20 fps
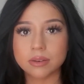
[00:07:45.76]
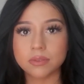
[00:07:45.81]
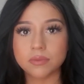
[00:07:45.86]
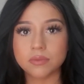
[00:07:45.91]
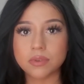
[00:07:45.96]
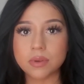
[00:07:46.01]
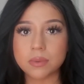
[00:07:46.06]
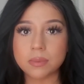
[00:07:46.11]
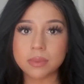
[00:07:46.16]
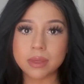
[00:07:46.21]

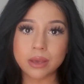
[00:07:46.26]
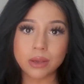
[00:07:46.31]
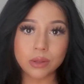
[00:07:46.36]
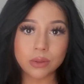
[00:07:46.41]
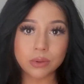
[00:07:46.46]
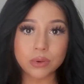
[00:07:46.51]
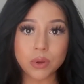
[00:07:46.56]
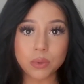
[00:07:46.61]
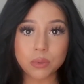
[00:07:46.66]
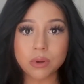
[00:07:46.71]
from like
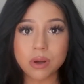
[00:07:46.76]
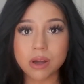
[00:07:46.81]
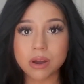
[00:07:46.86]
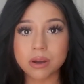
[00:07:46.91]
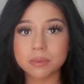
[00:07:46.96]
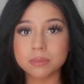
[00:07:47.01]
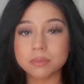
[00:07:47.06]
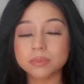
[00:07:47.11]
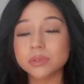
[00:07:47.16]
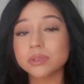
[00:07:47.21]
no
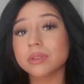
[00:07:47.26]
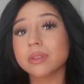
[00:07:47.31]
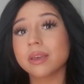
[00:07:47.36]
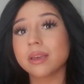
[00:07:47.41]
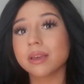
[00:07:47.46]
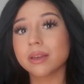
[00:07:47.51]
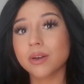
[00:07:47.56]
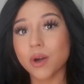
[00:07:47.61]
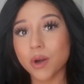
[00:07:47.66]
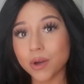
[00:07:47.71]
carbs to
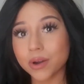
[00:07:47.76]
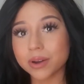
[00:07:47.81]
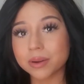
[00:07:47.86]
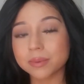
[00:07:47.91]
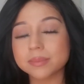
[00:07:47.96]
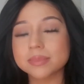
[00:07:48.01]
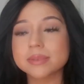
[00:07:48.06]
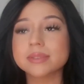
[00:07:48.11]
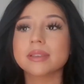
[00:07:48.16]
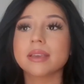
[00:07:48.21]
like
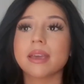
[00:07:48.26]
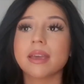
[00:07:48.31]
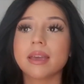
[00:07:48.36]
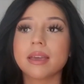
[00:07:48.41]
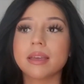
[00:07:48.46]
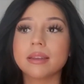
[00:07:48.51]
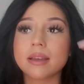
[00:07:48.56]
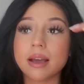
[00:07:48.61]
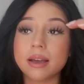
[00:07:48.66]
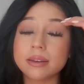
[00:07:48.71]
carbs.
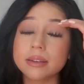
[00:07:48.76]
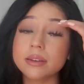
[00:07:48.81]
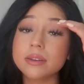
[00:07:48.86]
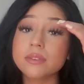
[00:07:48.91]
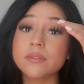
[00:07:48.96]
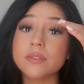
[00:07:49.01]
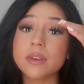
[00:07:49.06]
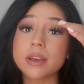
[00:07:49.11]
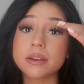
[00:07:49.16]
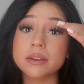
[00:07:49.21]
And I did
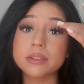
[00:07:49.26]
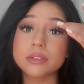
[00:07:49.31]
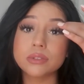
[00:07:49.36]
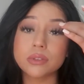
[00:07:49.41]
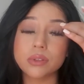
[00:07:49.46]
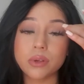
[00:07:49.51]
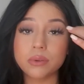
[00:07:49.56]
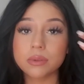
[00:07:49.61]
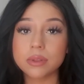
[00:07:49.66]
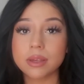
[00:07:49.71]
it very
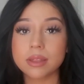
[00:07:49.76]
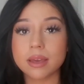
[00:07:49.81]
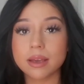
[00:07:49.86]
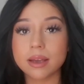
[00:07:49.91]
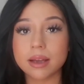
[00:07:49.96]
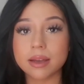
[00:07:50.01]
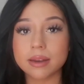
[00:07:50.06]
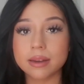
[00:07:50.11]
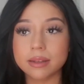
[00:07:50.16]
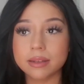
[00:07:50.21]
slowly.
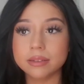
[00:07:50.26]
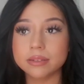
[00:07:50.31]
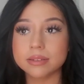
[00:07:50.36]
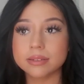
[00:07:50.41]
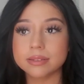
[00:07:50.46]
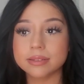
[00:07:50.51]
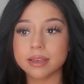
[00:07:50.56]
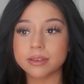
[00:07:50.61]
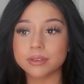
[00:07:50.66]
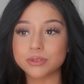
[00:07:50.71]
Like, I didn't
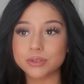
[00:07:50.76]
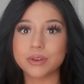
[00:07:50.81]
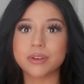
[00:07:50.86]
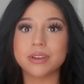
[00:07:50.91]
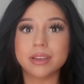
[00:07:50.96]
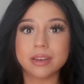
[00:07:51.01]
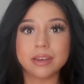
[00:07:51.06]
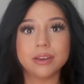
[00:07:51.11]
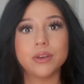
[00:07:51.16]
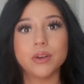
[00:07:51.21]
just like start
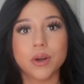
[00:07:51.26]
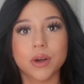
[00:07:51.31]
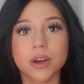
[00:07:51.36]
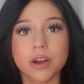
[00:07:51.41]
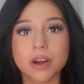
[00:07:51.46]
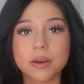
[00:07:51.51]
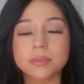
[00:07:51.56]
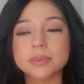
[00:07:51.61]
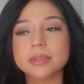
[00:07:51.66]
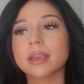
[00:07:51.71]
eating
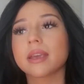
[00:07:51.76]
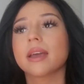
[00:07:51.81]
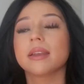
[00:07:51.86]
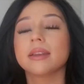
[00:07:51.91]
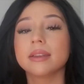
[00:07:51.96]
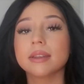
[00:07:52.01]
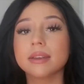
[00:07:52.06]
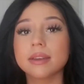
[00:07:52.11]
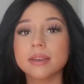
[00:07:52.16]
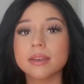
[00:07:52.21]
carbs. Like, I
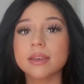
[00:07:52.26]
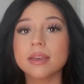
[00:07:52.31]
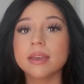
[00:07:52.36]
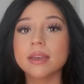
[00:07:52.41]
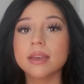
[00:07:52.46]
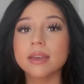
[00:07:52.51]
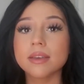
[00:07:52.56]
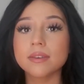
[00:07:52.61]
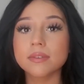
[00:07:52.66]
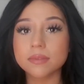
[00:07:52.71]
did it
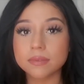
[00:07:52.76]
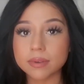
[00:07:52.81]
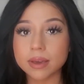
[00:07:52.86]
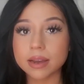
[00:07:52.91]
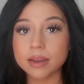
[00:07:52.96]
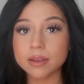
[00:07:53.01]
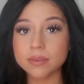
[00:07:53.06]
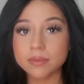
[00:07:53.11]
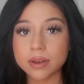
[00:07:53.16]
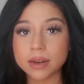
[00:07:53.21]

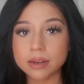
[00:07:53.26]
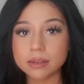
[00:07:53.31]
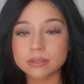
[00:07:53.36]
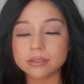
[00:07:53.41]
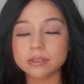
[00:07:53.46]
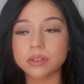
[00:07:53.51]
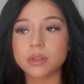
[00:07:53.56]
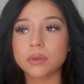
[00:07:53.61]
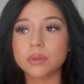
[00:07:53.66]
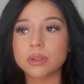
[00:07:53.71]
very, very
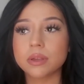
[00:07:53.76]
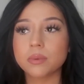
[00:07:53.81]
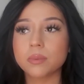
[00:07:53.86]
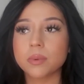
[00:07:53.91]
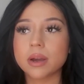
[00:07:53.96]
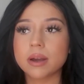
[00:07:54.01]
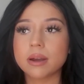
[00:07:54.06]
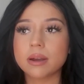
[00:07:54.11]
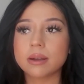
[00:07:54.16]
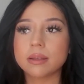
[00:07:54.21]
slowly,
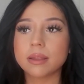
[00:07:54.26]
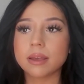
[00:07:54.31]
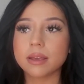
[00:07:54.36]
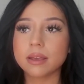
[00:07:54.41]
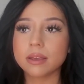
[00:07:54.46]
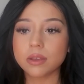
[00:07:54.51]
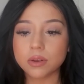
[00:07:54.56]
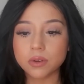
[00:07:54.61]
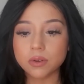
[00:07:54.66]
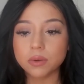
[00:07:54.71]
where
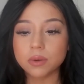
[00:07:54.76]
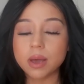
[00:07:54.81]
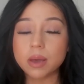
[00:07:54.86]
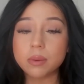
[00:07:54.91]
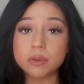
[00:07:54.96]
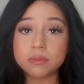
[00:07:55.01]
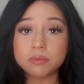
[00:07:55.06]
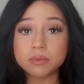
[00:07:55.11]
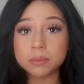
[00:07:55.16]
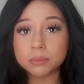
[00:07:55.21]
like, you know, I
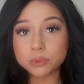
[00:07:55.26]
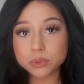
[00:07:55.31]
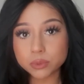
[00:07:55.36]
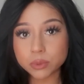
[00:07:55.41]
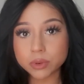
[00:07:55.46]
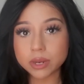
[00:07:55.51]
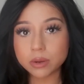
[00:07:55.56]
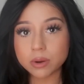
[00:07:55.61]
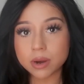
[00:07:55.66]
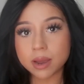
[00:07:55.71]
went from
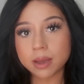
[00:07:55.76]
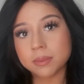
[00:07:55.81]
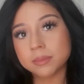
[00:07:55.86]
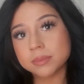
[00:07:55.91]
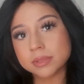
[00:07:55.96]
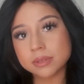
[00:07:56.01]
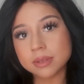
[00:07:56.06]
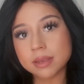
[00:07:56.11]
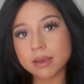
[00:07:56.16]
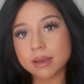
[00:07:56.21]
20
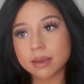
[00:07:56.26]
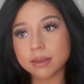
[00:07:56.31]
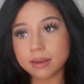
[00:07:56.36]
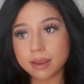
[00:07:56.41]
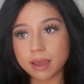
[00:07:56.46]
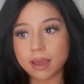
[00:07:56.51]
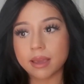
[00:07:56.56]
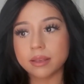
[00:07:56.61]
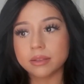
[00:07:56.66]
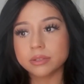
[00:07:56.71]
grams a
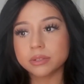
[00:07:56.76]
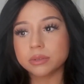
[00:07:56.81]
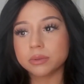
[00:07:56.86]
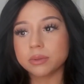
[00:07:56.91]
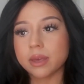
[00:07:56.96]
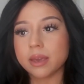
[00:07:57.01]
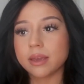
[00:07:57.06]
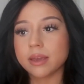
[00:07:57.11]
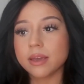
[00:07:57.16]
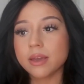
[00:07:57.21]
day to
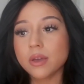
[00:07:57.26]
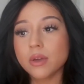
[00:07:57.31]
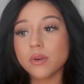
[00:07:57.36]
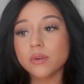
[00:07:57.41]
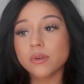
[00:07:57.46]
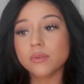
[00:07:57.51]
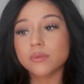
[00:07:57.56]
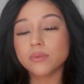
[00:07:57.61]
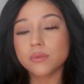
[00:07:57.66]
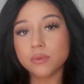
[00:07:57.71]
like
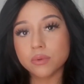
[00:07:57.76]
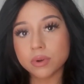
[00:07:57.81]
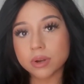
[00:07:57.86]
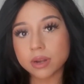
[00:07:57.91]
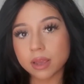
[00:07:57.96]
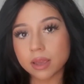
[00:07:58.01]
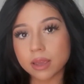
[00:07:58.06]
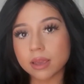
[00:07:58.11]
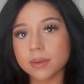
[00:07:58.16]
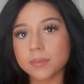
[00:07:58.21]

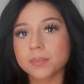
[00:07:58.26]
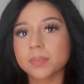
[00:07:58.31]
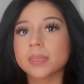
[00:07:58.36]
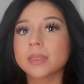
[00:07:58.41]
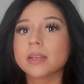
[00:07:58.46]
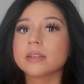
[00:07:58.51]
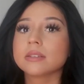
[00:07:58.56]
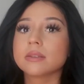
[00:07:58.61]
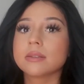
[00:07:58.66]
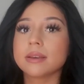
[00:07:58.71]
40
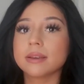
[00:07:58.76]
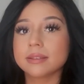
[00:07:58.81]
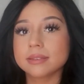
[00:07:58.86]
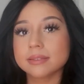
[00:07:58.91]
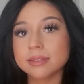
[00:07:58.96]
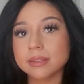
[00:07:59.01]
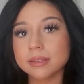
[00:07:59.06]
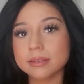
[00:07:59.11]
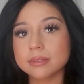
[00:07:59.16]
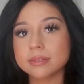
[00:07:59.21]
to like
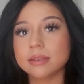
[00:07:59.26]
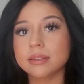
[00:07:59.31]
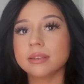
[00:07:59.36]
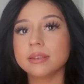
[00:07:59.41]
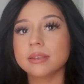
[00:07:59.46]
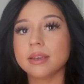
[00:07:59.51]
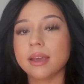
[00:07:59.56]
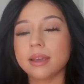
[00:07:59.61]
60,